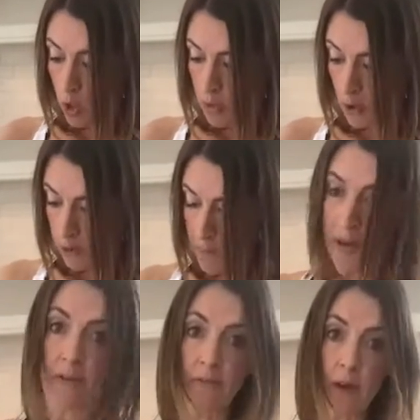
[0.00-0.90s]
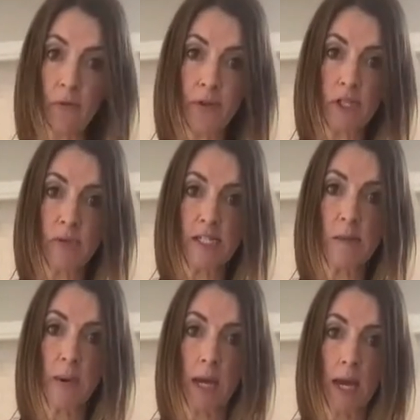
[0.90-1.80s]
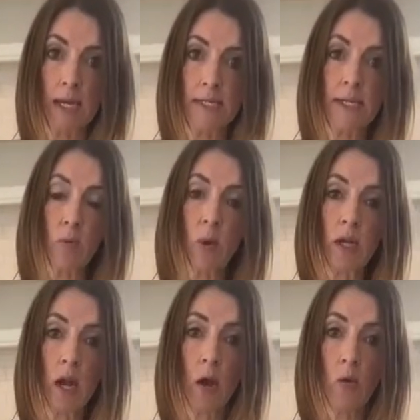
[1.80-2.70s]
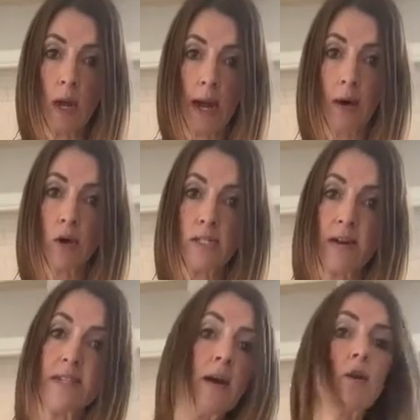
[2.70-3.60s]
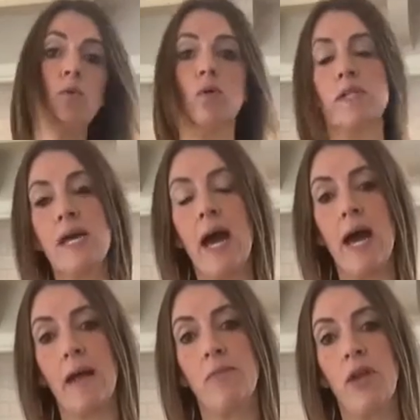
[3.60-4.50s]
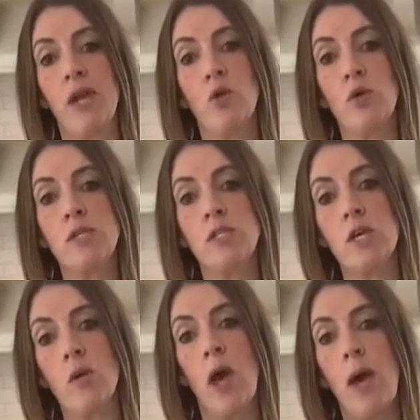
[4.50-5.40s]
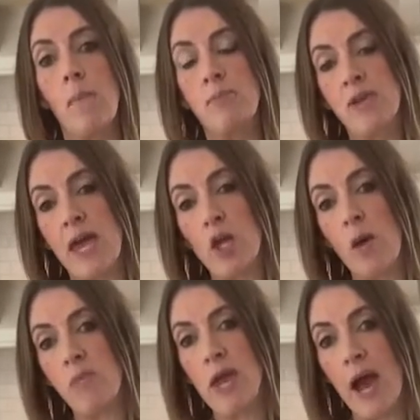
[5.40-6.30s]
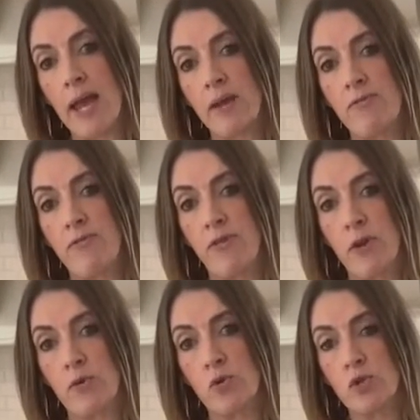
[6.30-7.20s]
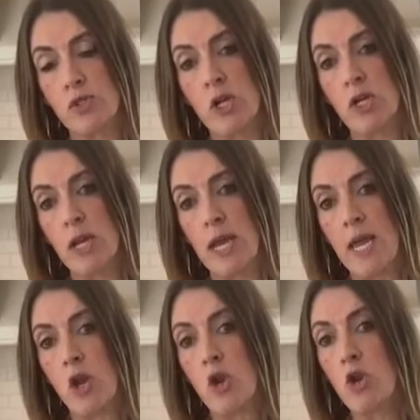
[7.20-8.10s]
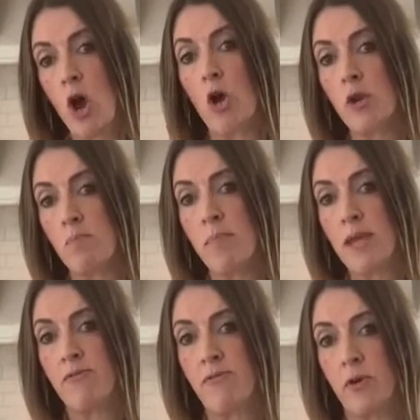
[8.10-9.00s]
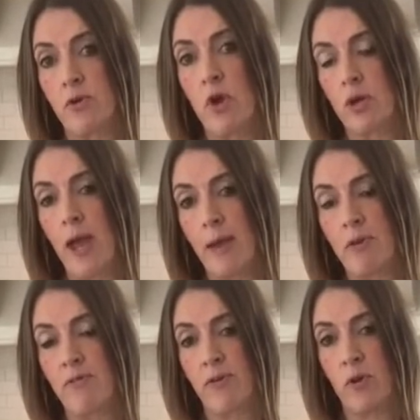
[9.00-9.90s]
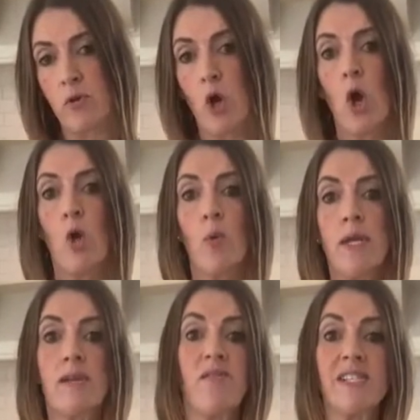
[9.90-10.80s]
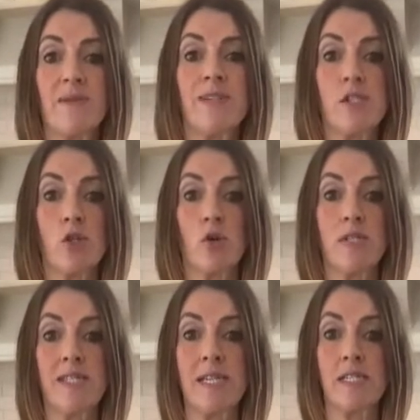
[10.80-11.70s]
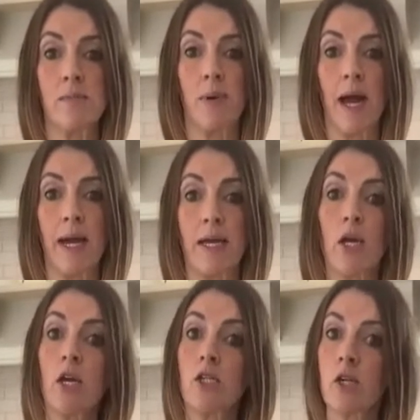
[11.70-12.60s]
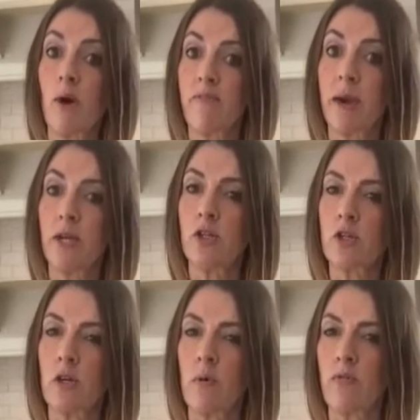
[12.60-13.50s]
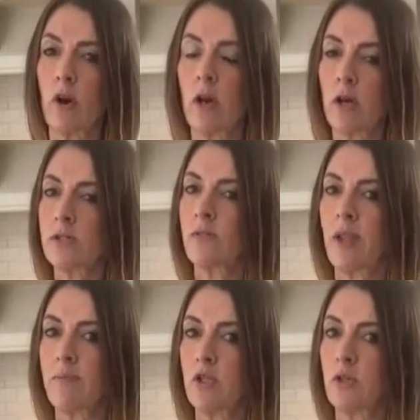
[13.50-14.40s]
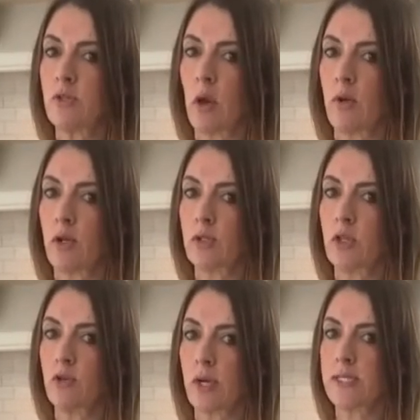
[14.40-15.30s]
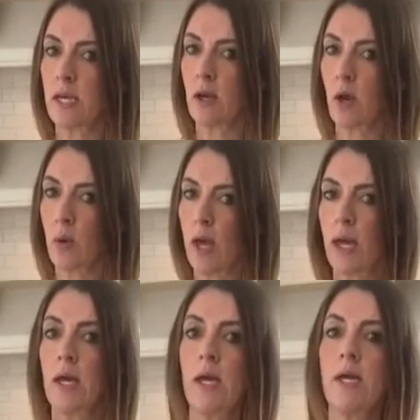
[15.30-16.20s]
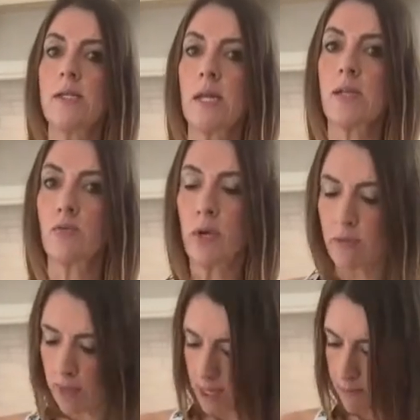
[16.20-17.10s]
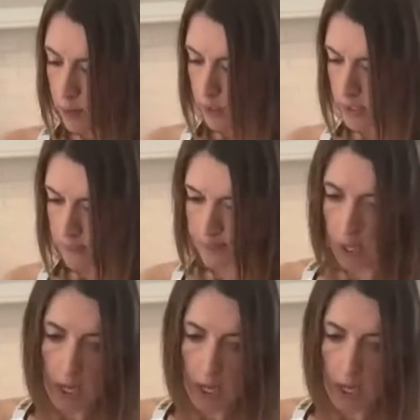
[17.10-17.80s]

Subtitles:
The other benefit of this recipe is we know now, because I tell you all the time, that in order to take up the iron in food, or certainly in non-meat food, non-hemi food, we need a vitamin C supply. So I've made sure we've got lots of lemon juice going onto the dressing, okay? So that's really, really important.